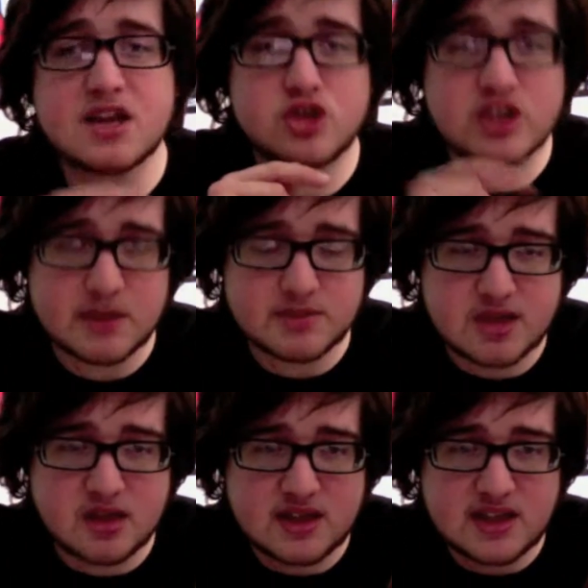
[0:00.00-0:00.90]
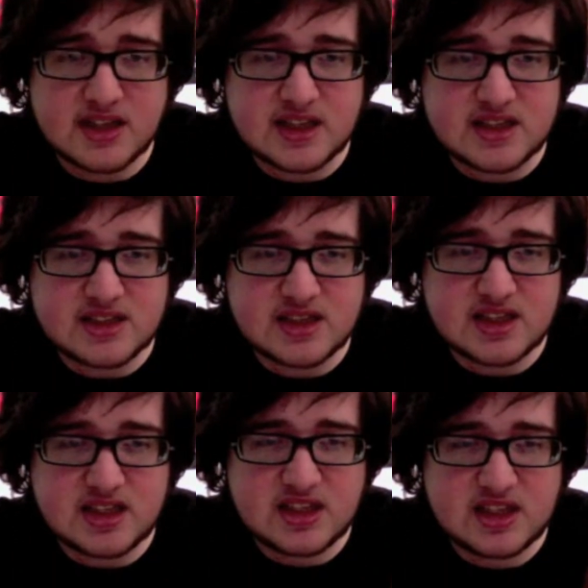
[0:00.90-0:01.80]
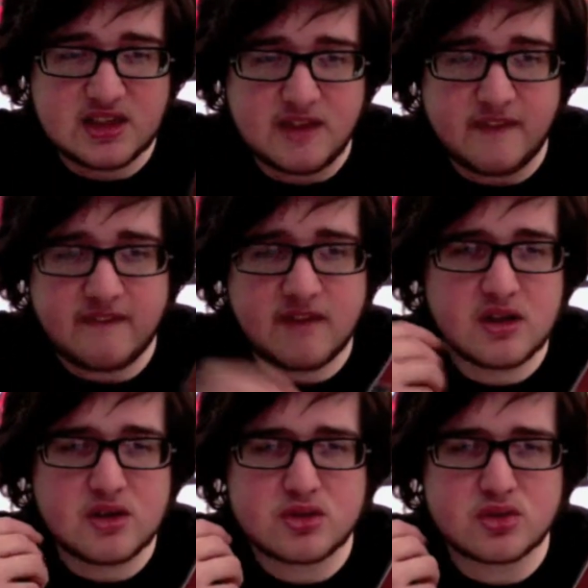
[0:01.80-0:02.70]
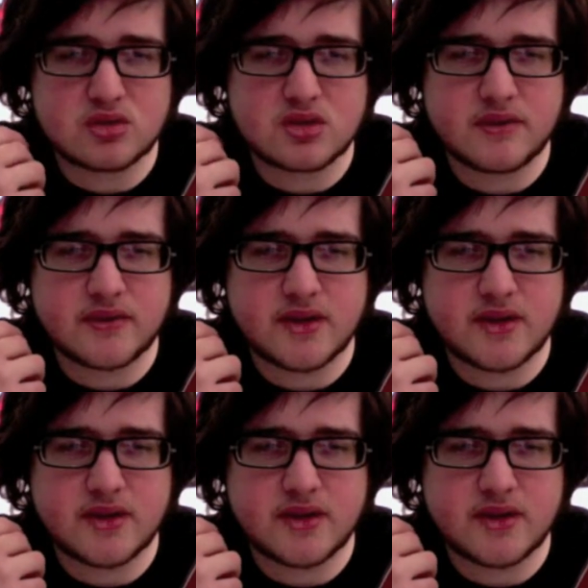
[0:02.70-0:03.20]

chapter is the sort of